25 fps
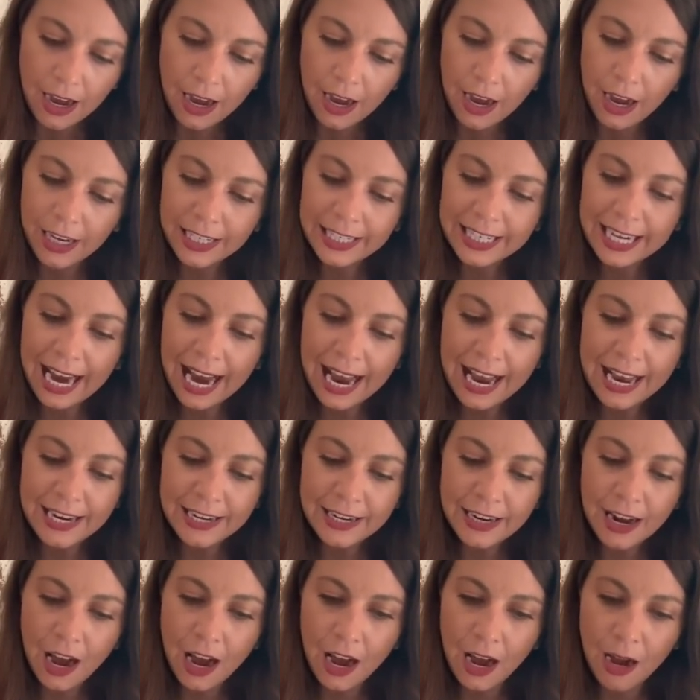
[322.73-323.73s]

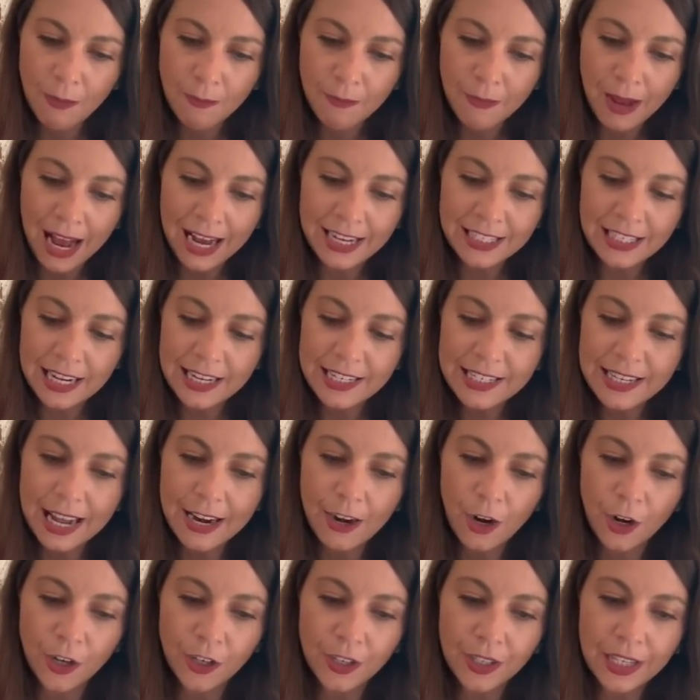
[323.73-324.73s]
Again, as I
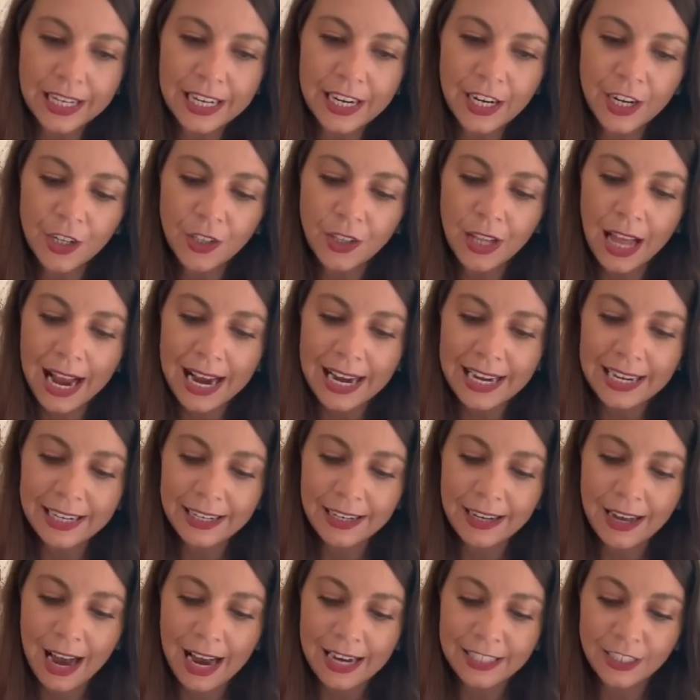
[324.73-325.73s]
said earlier,
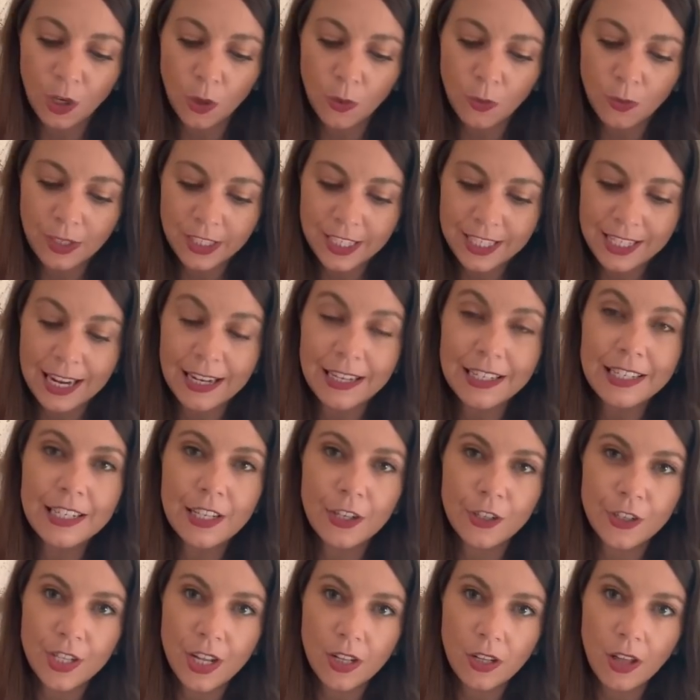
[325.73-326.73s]
like, I don't sense
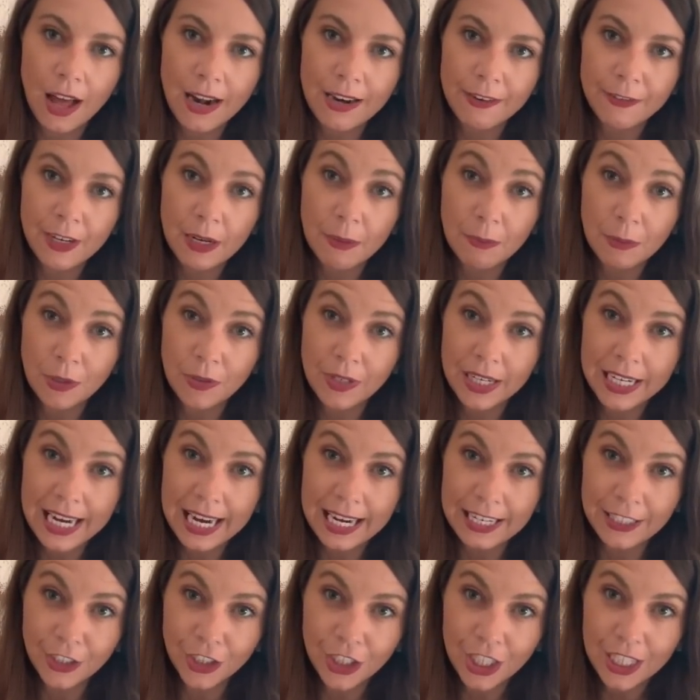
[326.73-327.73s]
there's a lot of
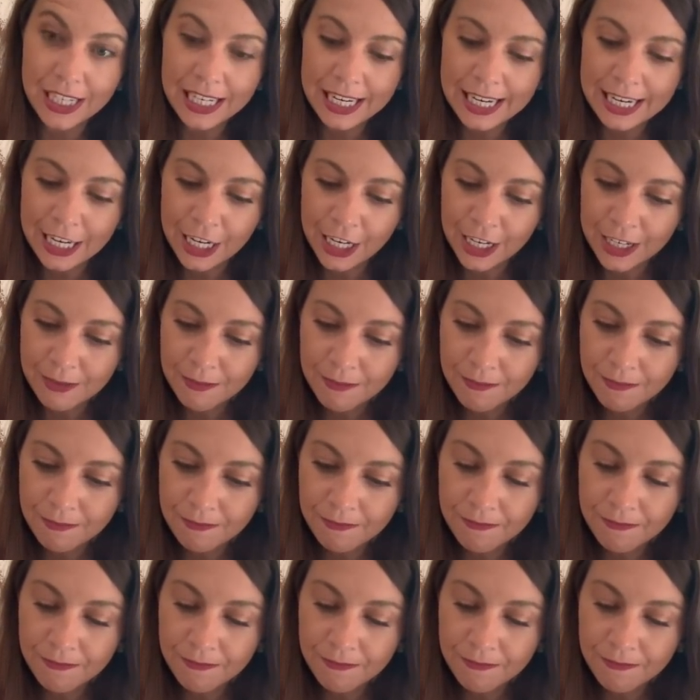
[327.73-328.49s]
communication here.